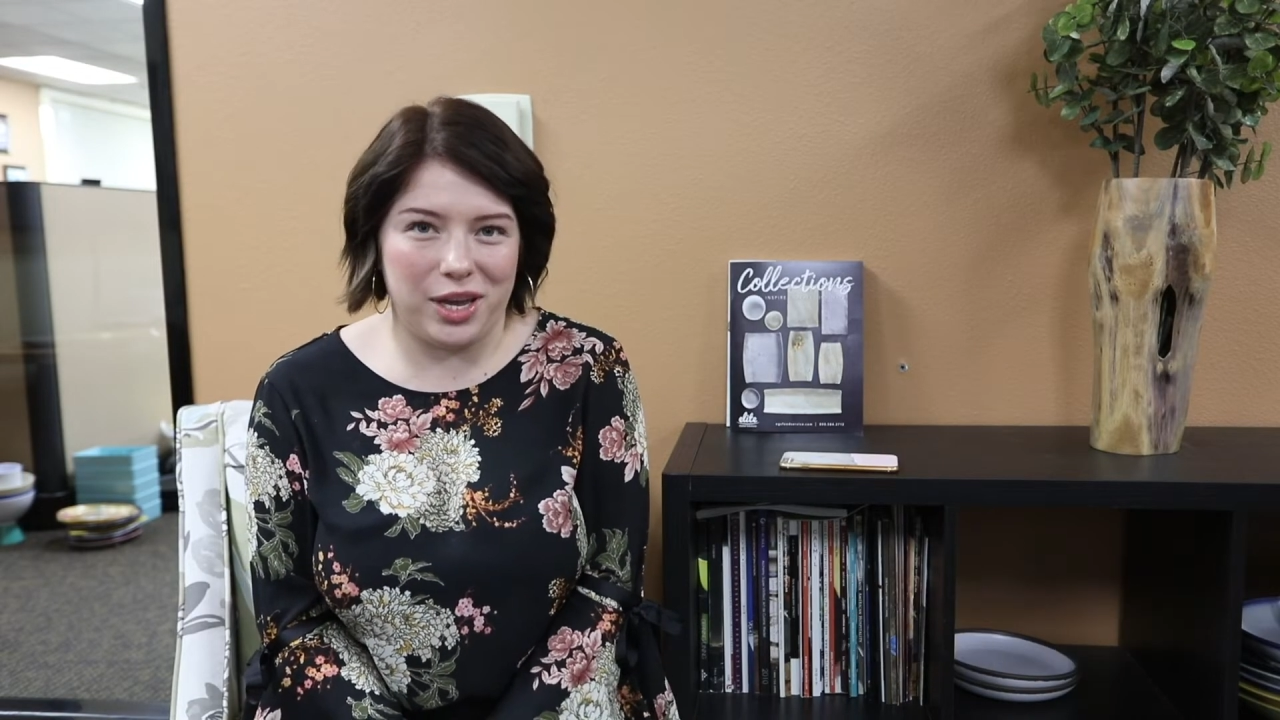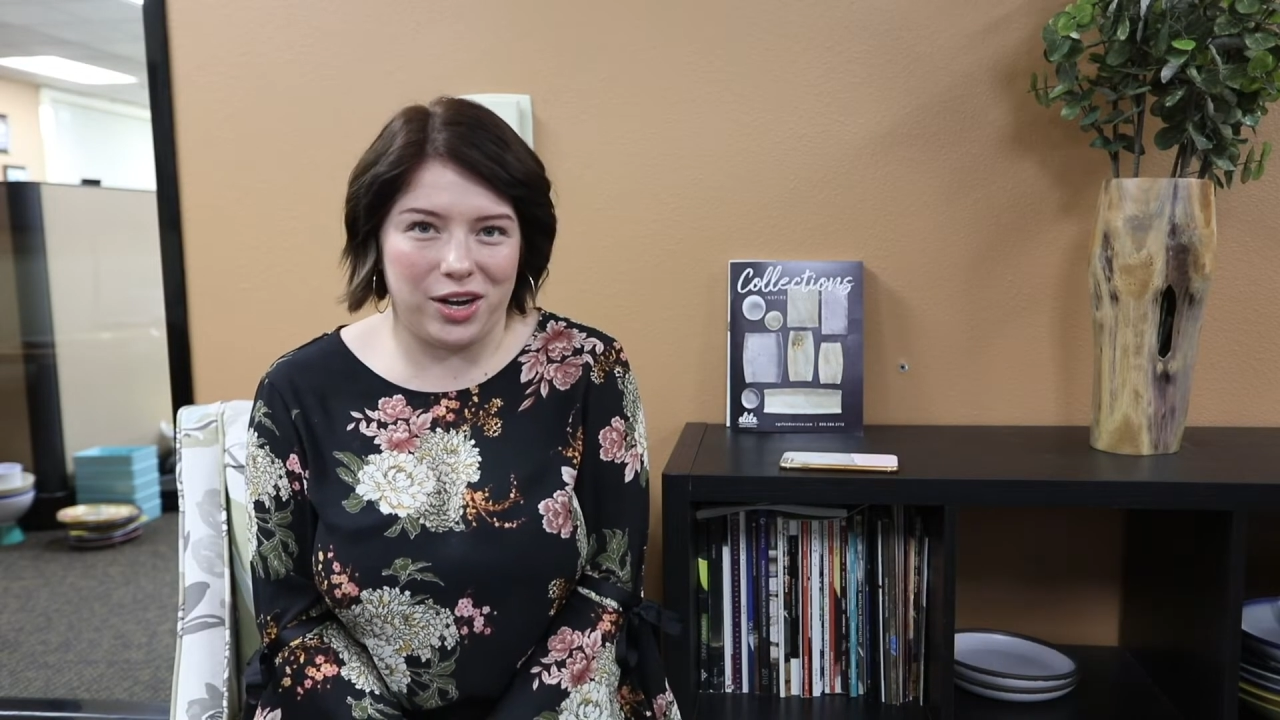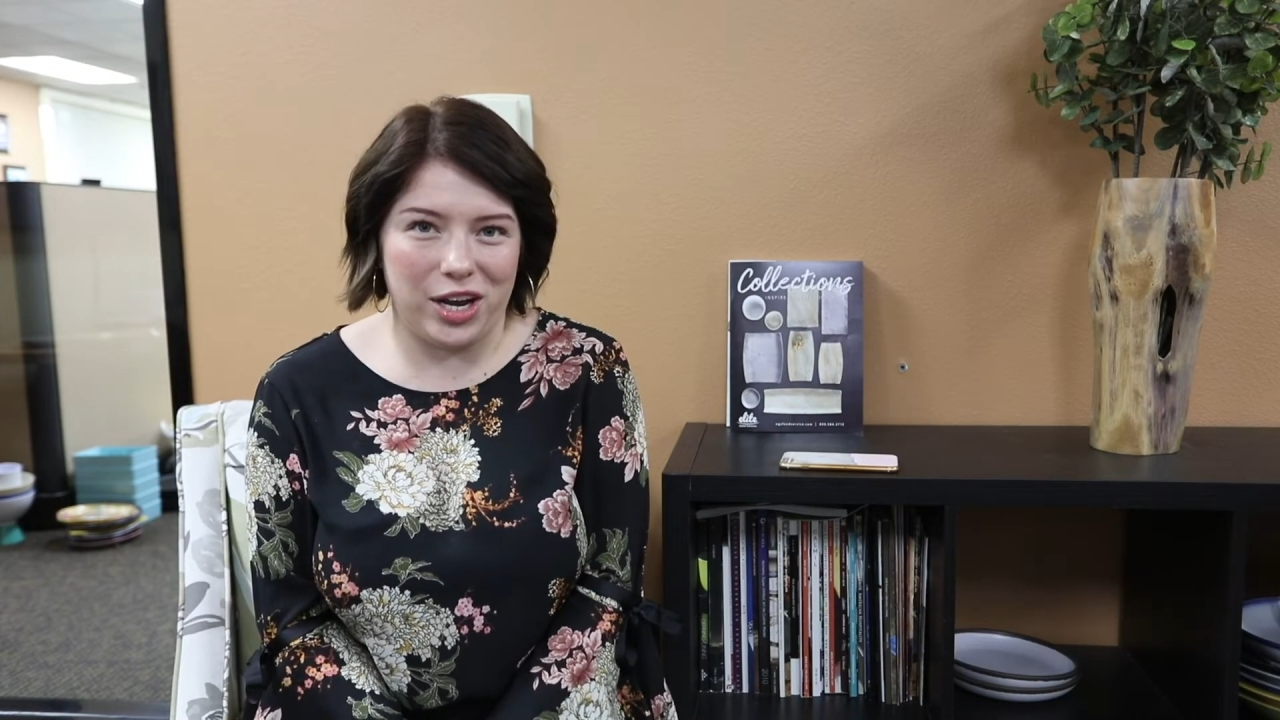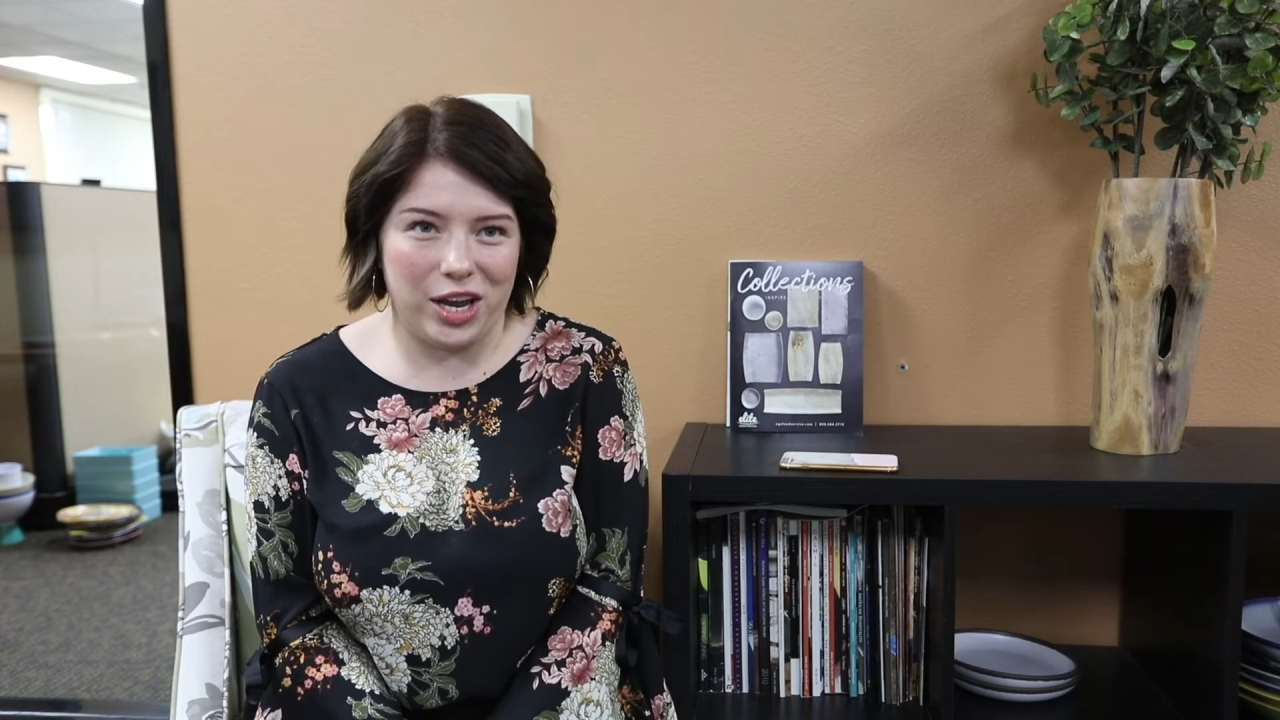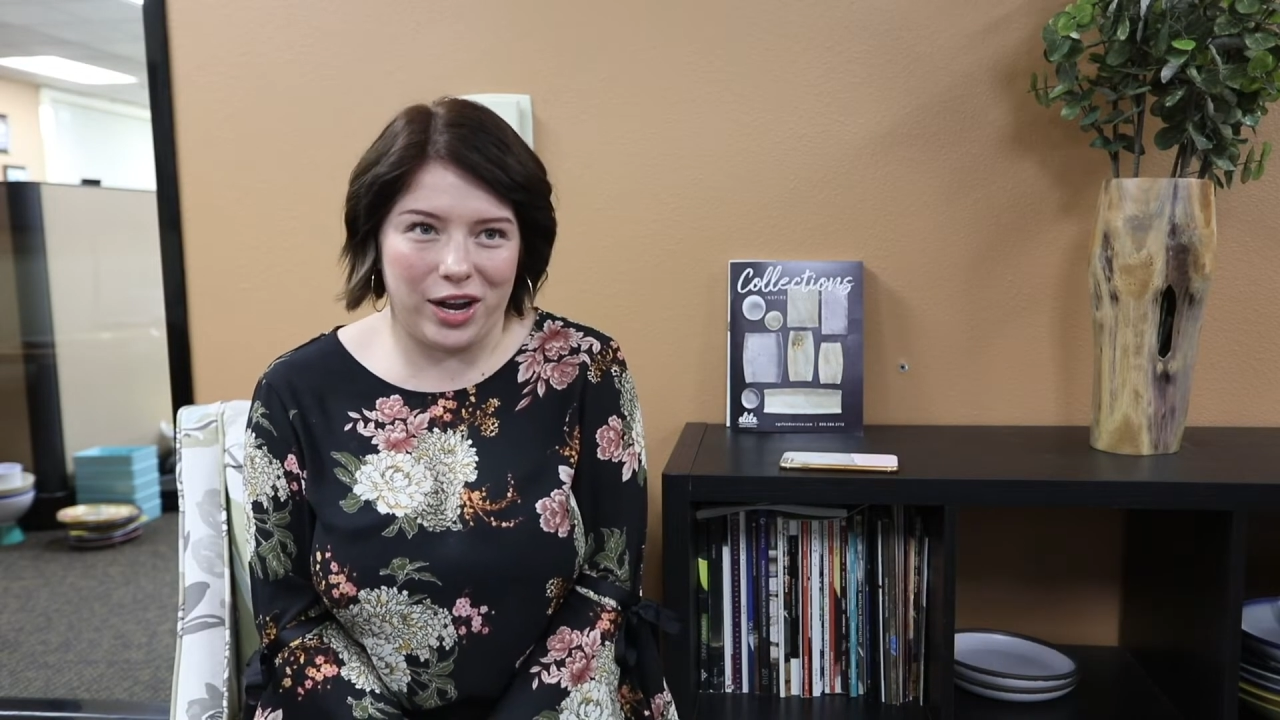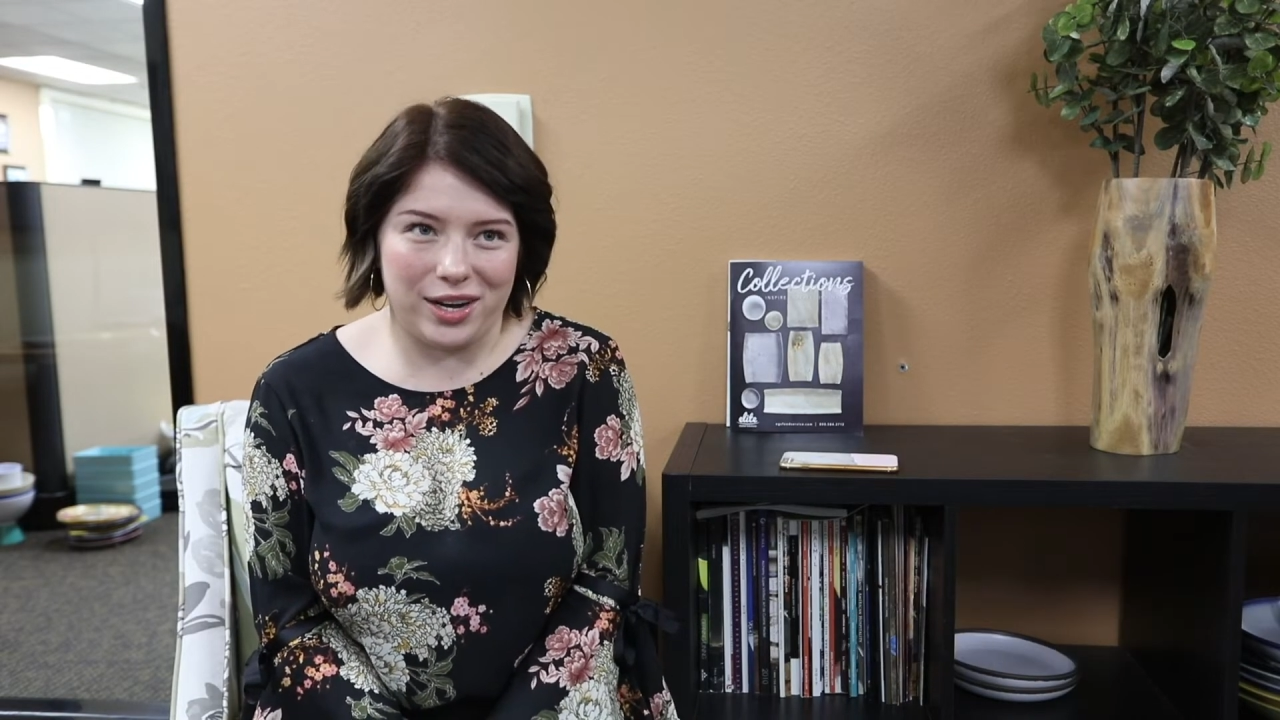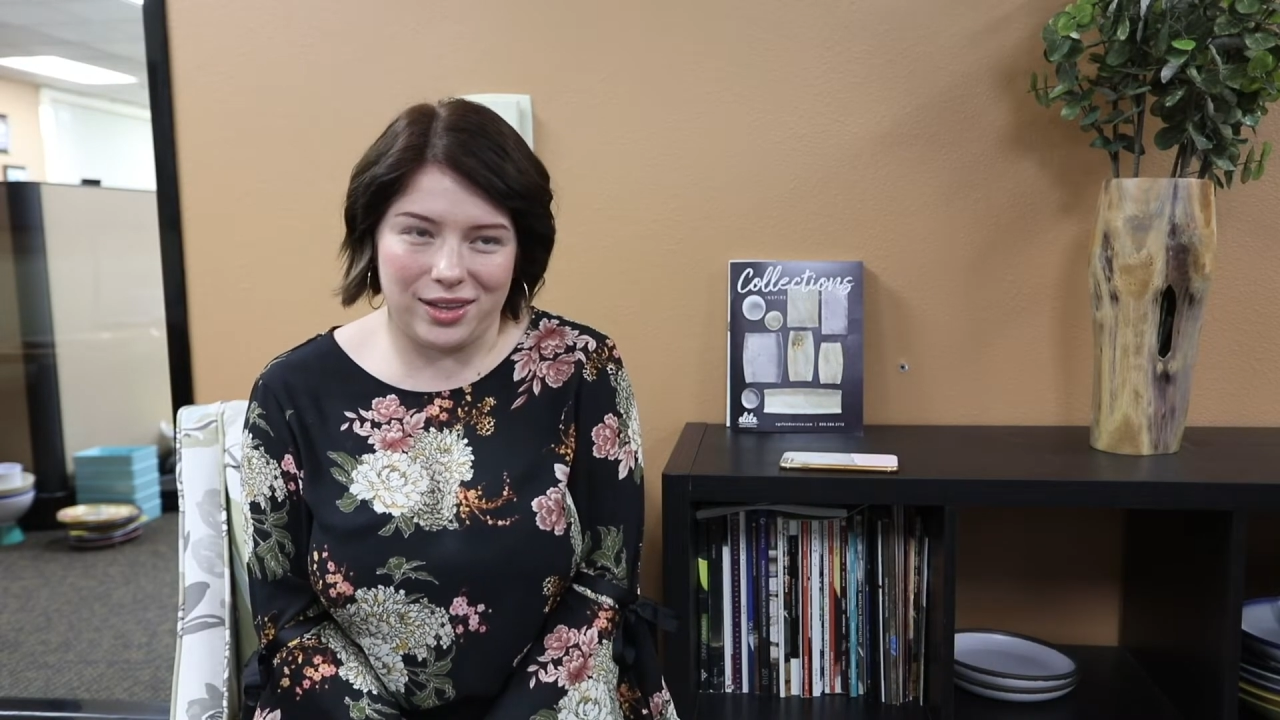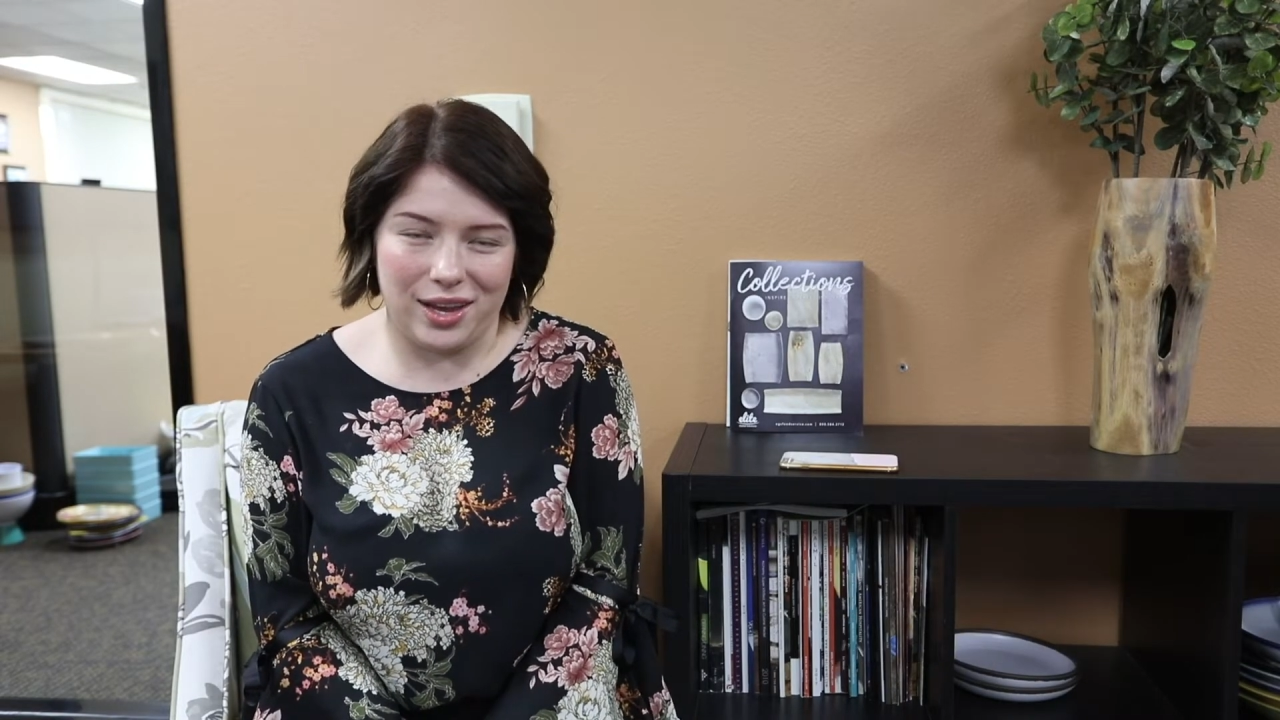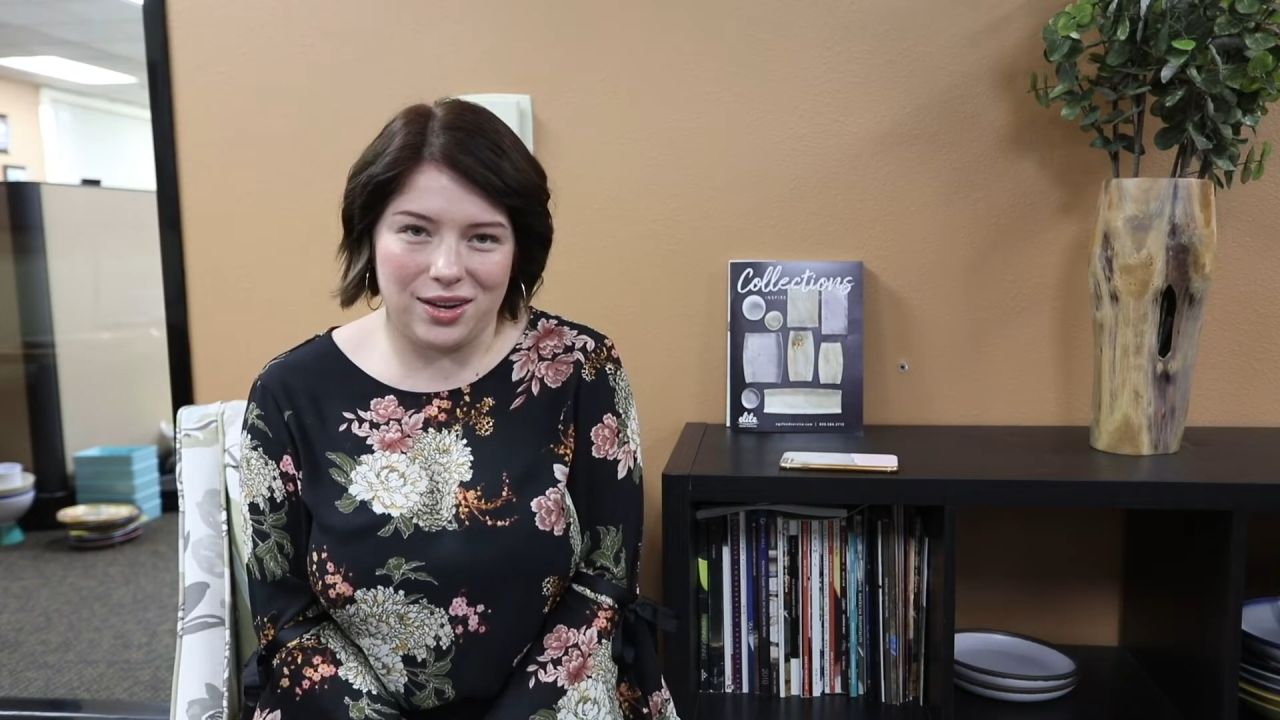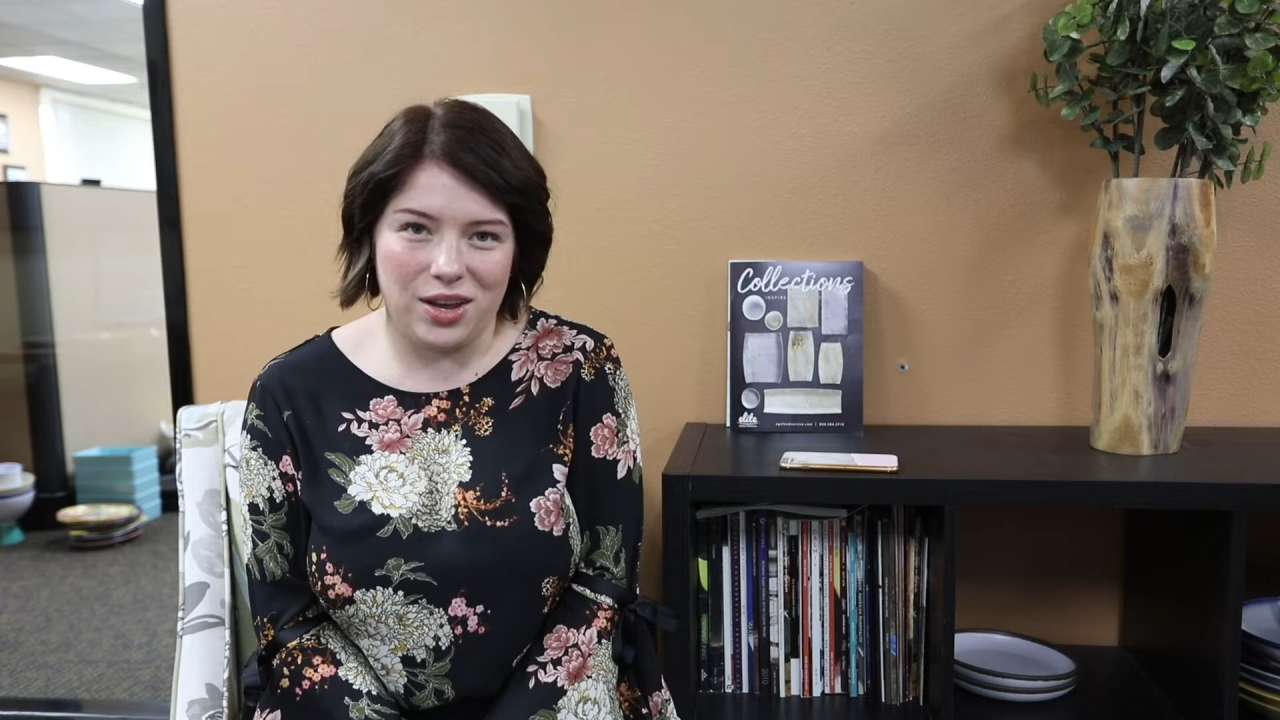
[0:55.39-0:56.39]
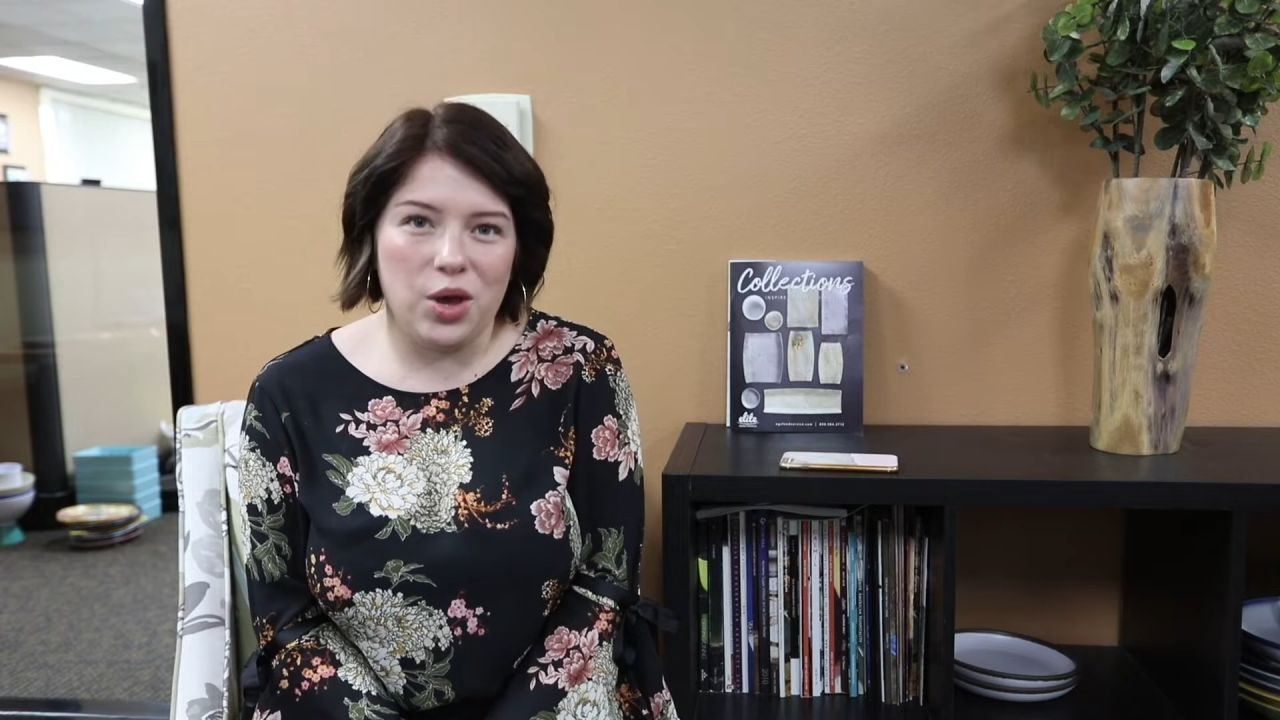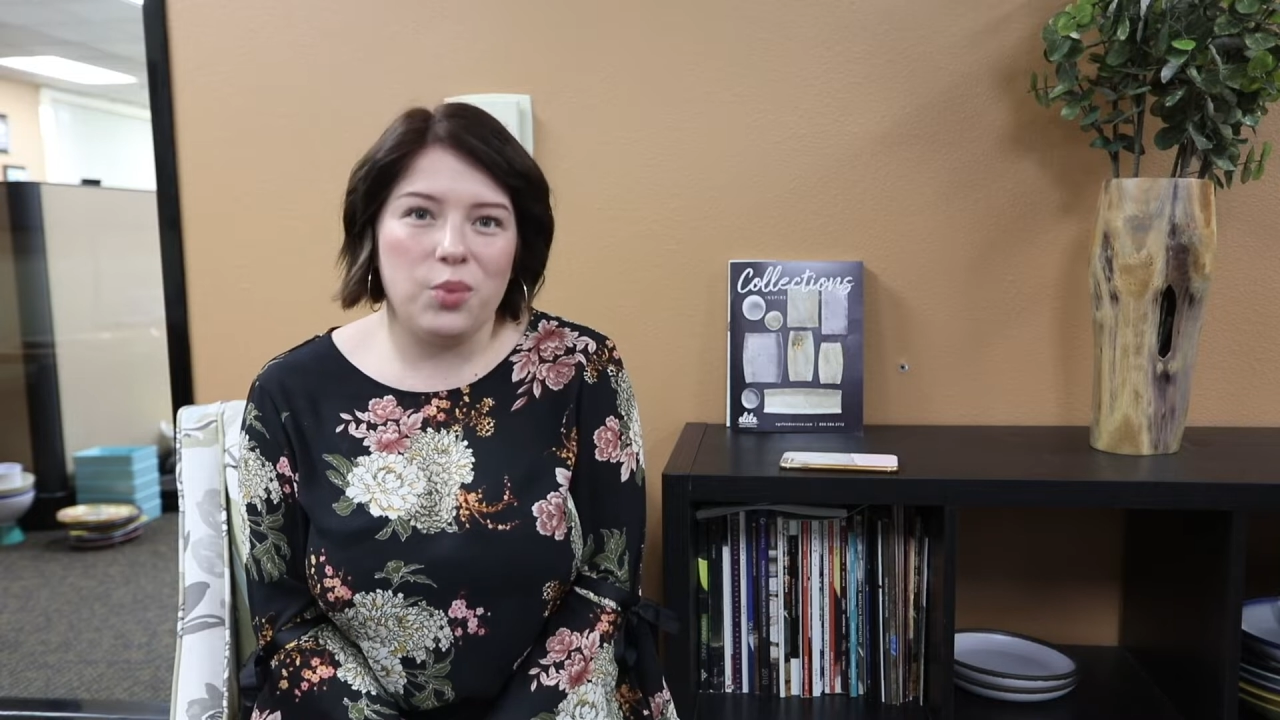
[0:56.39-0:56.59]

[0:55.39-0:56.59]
planner here at Elite.